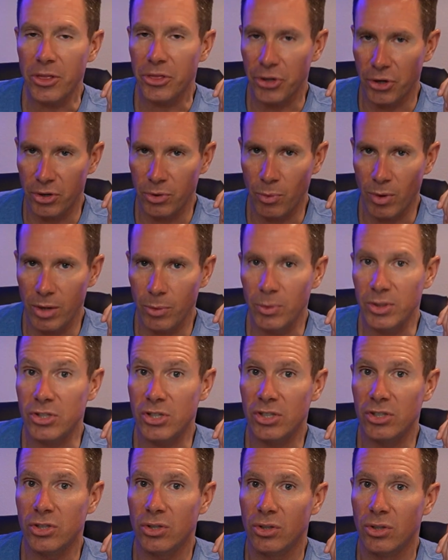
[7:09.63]
third one, which
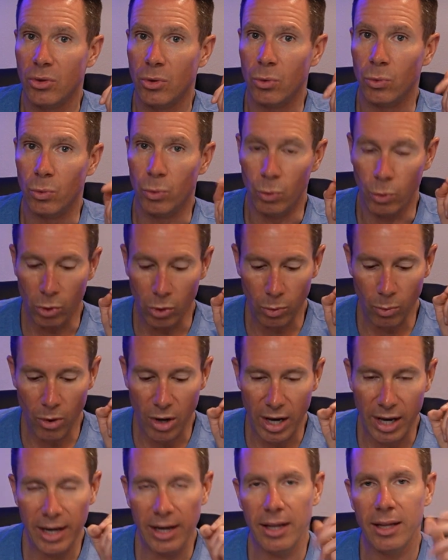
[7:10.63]
is Rule
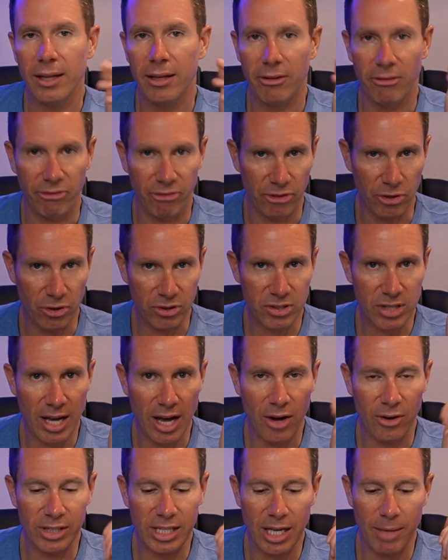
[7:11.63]
1. Phil
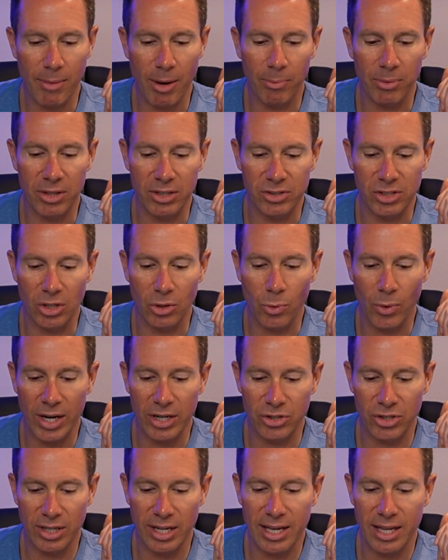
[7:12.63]
Town came up with this
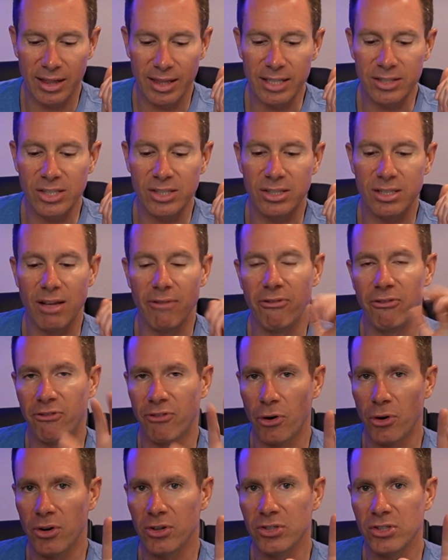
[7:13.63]
equation, and this is the
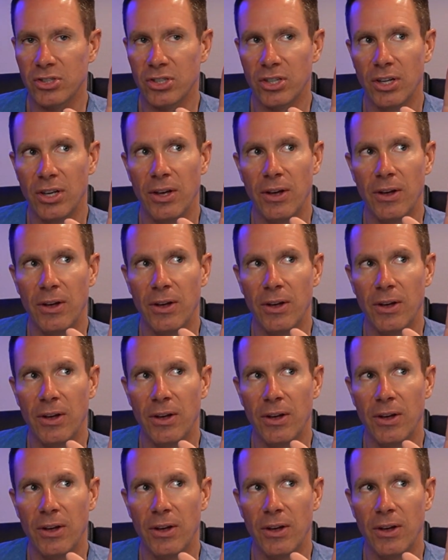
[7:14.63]
first